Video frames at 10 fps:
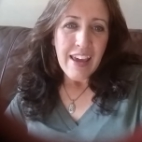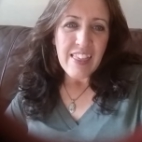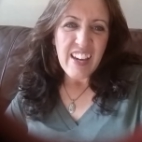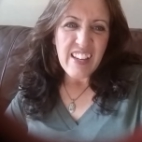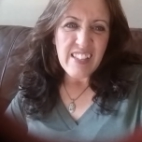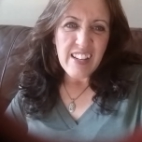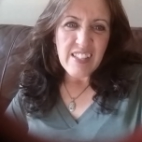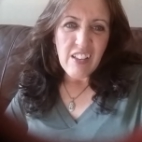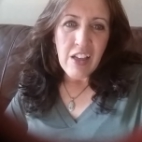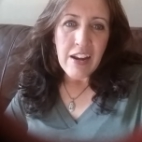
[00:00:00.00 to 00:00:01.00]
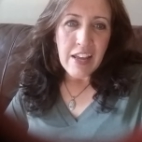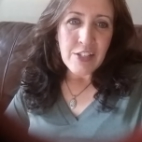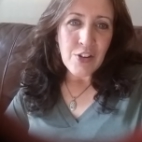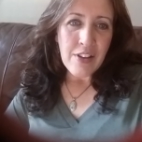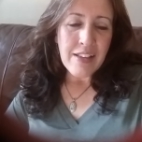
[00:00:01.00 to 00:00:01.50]
And like I said, it's a lot
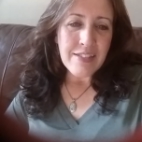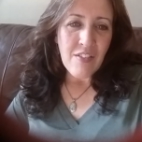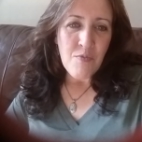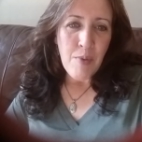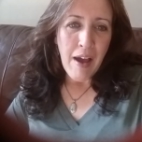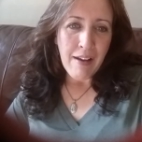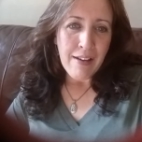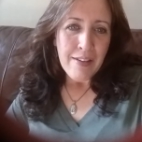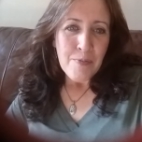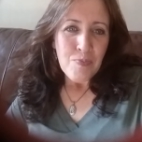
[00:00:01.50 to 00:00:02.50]
nicer to get stuff back.